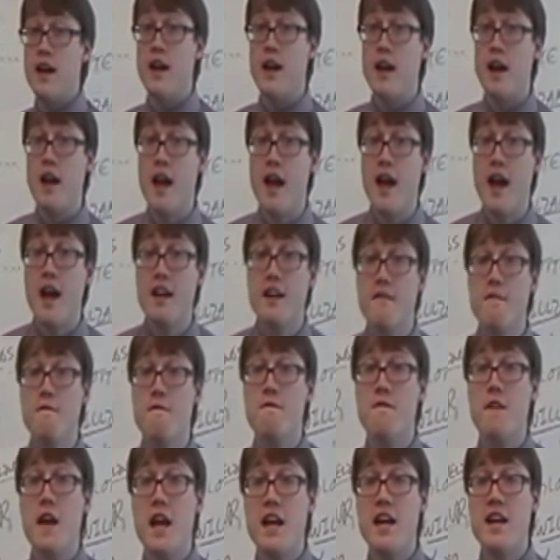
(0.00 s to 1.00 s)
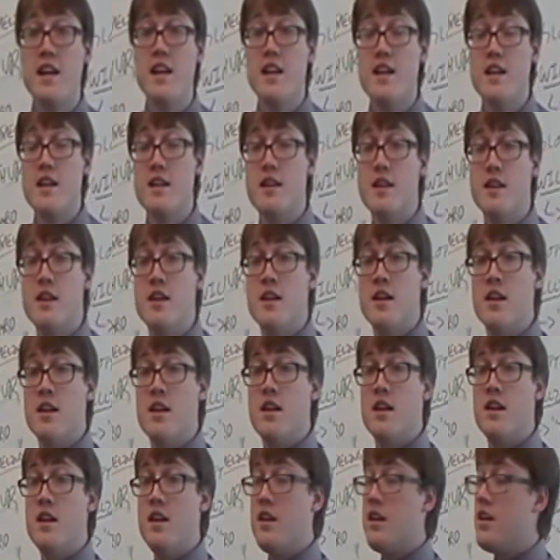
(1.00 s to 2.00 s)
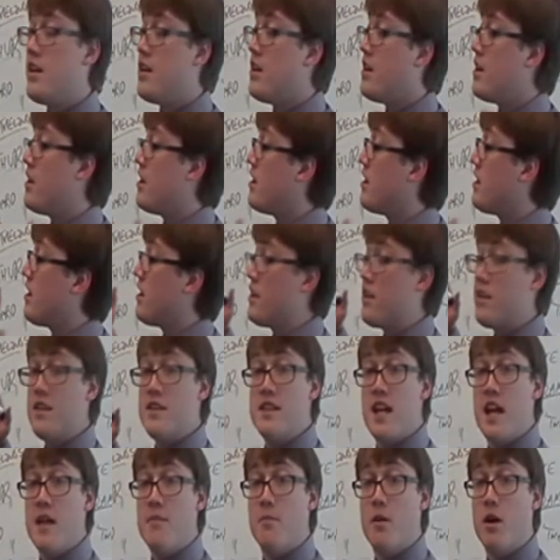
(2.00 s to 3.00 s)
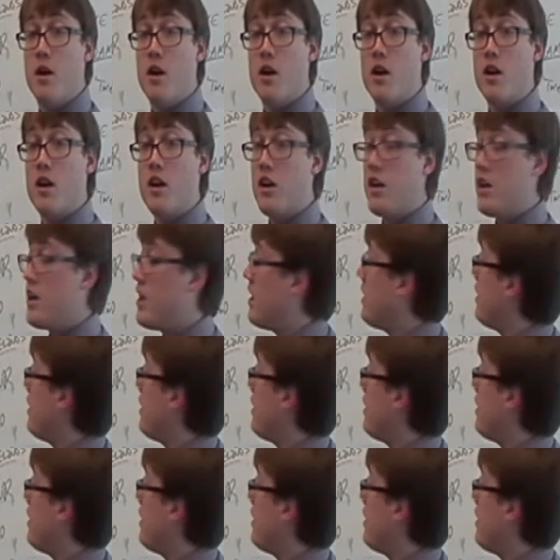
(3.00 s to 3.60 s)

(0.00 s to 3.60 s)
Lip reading: had invaded Denmark, and he